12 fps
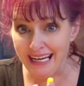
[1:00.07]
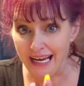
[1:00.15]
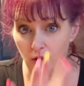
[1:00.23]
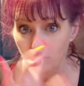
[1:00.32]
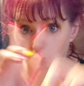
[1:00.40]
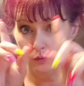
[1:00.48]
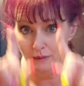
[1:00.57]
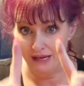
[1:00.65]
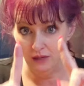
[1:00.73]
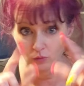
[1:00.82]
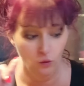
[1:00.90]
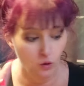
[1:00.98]
now, we're
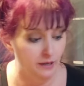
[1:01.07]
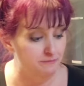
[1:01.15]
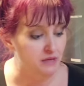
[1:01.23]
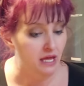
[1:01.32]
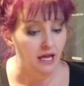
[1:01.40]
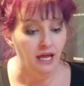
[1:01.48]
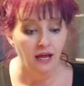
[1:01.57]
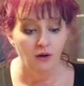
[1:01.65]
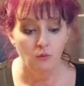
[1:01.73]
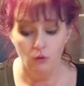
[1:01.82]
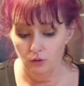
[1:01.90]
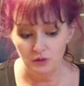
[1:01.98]
making one.
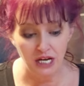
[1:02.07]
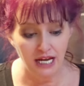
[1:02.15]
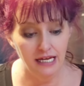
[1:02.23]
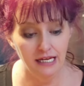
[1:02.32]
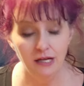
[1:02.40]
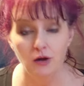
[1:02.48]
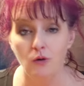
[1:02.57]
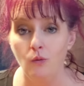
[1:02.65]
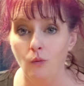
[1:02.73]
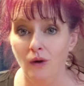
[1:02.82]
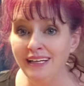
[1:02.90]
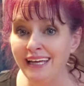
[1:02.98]
We're going to take
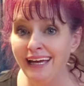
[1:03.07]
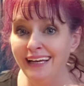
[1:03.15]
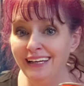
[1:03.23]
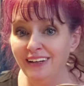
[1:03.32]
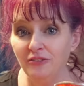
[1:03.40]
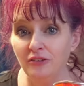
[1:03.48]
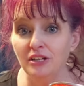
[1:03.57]
one can of,